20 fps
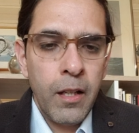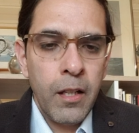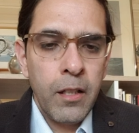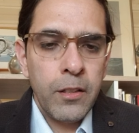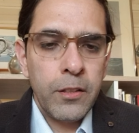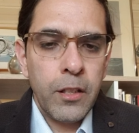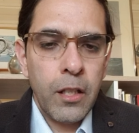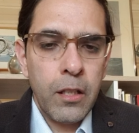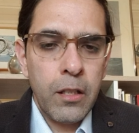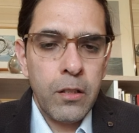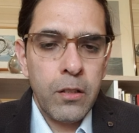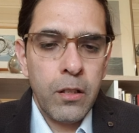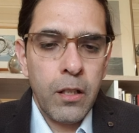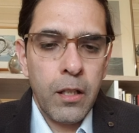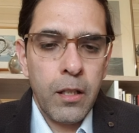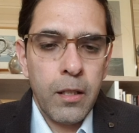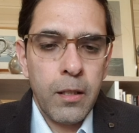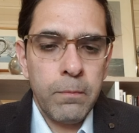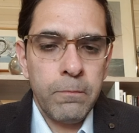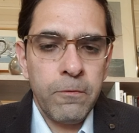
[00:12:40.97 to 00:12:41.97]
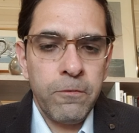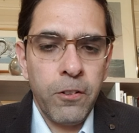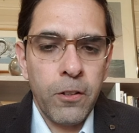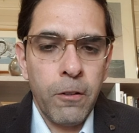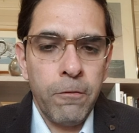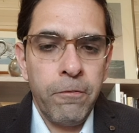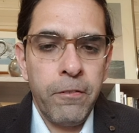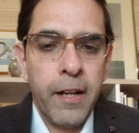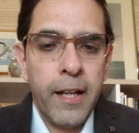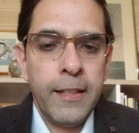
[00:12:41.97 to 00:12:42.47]
So for the
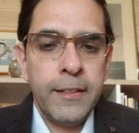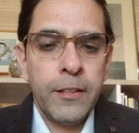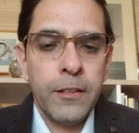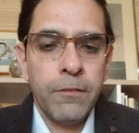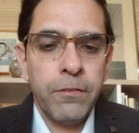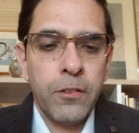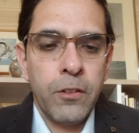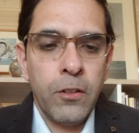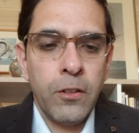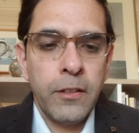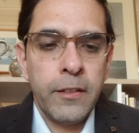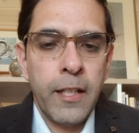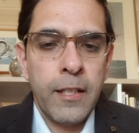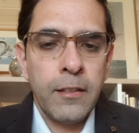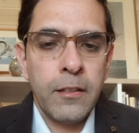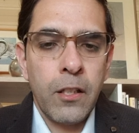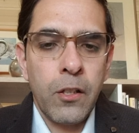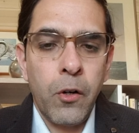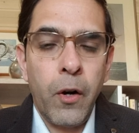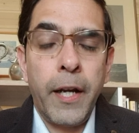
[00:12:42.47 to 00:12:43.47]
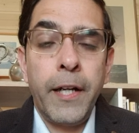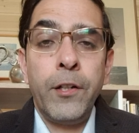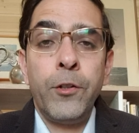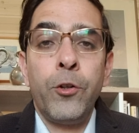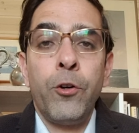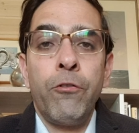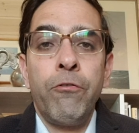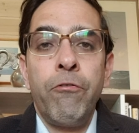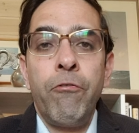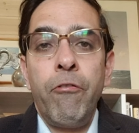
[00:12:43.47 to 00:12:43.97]
French, of course, there's a right
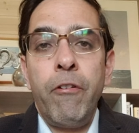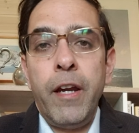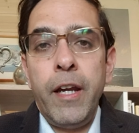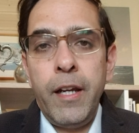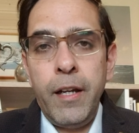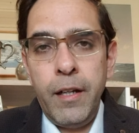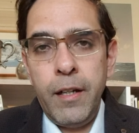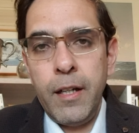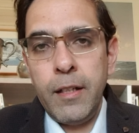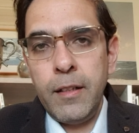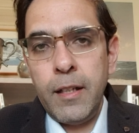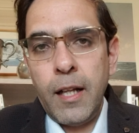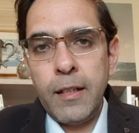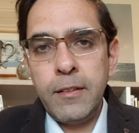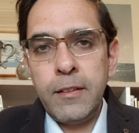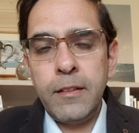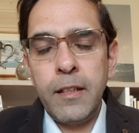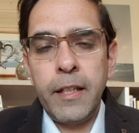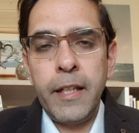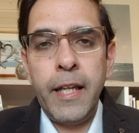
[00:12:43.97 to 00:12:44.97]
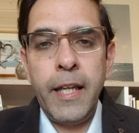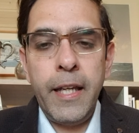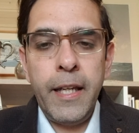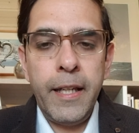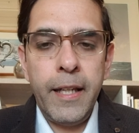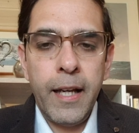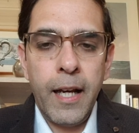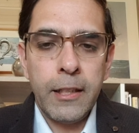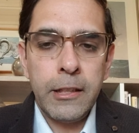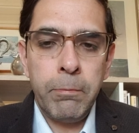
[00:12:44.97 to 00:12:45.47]
of way, and that's the
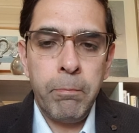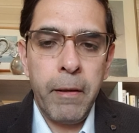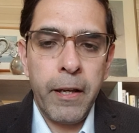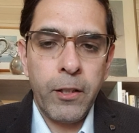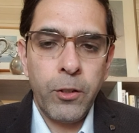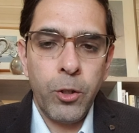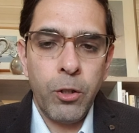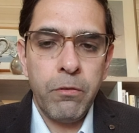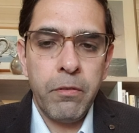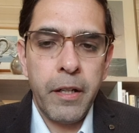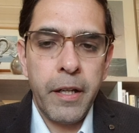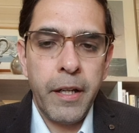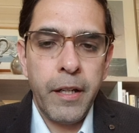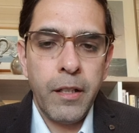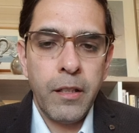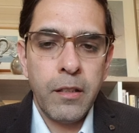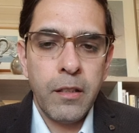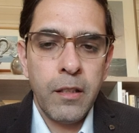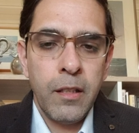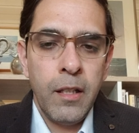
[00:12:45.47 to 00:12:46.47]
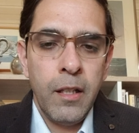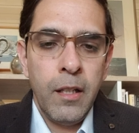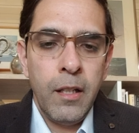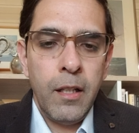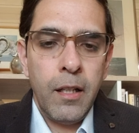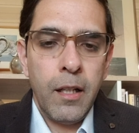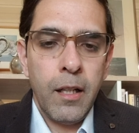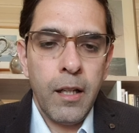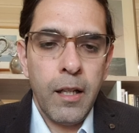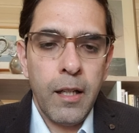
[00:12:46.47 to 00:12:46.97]
key aspect over here.
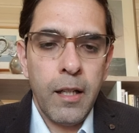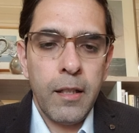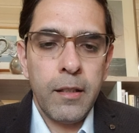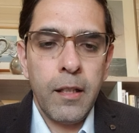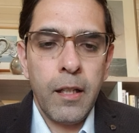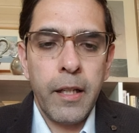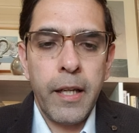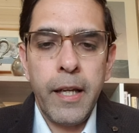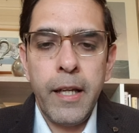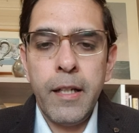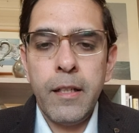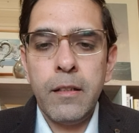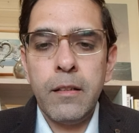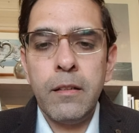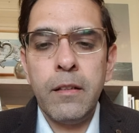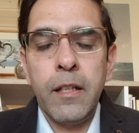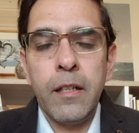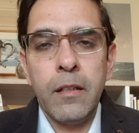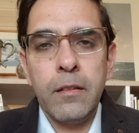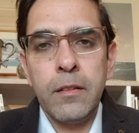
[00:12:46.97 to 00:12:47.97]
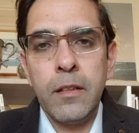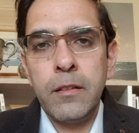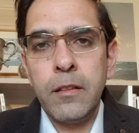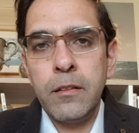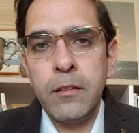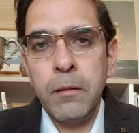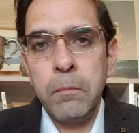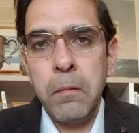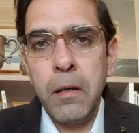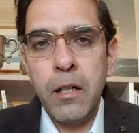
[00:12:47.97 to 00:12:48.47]
And again, this is
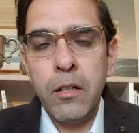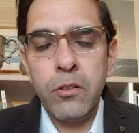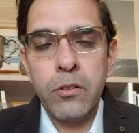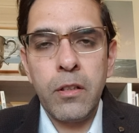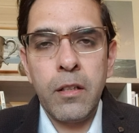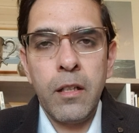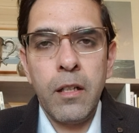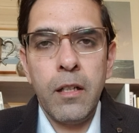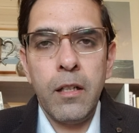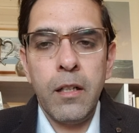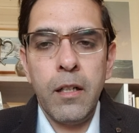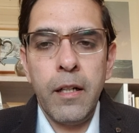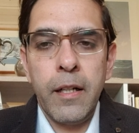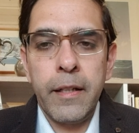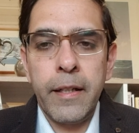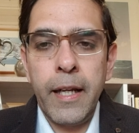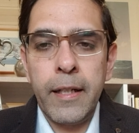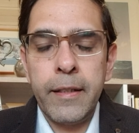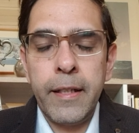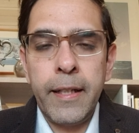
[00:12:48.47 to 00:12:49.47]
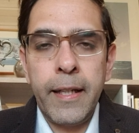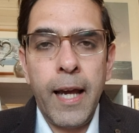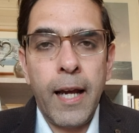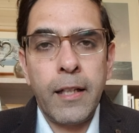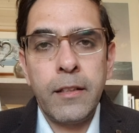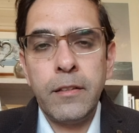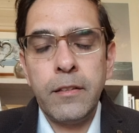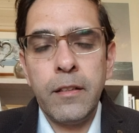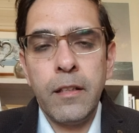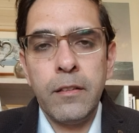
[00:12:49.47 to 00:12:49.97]
about getting
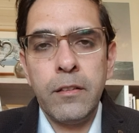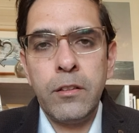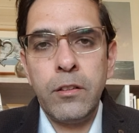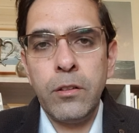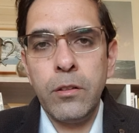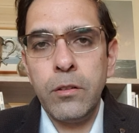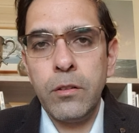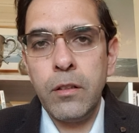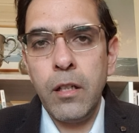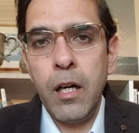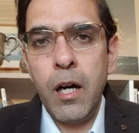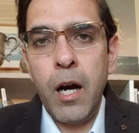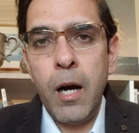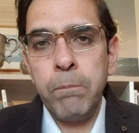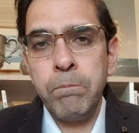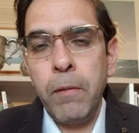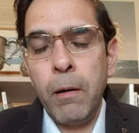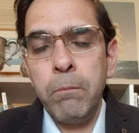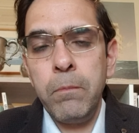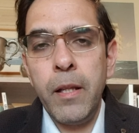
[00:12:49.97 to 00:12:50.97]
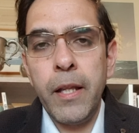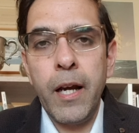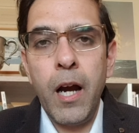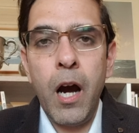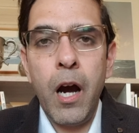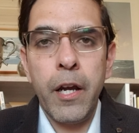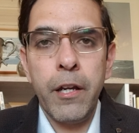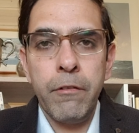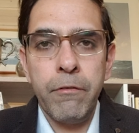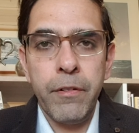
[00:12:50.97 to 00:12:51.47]
access to the public
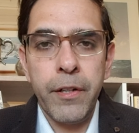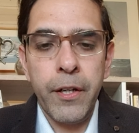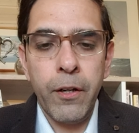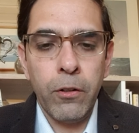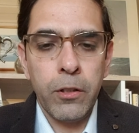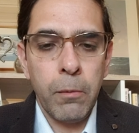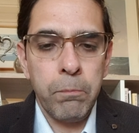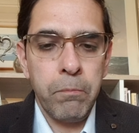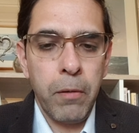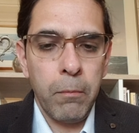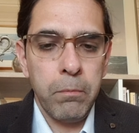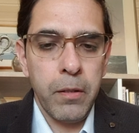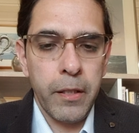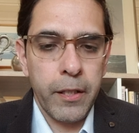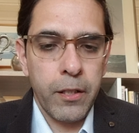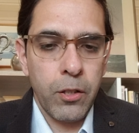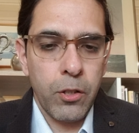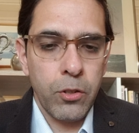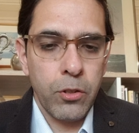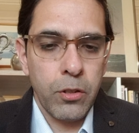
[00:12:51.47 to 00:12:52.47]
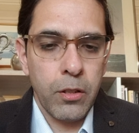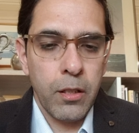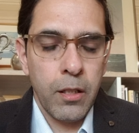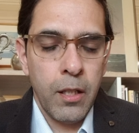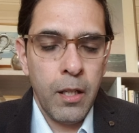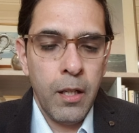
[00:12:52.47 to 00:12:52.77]
highway or the public road.